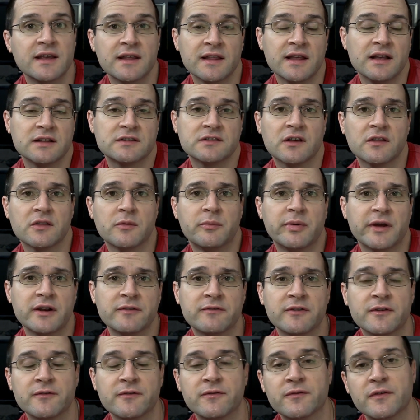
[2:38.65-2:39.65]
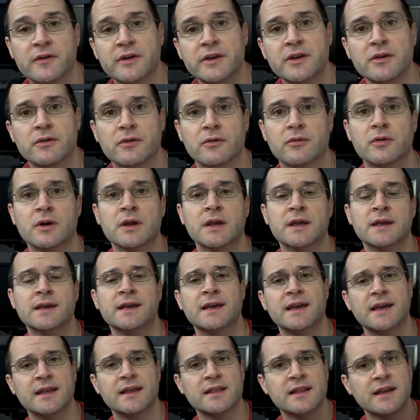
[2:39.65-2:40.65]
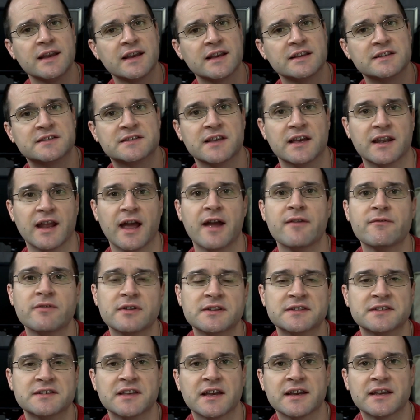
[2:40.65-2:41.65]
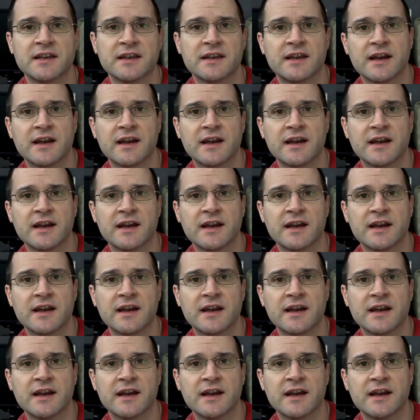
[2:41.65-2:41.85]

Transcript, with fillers: That's all the benefit for you. And like I said, every second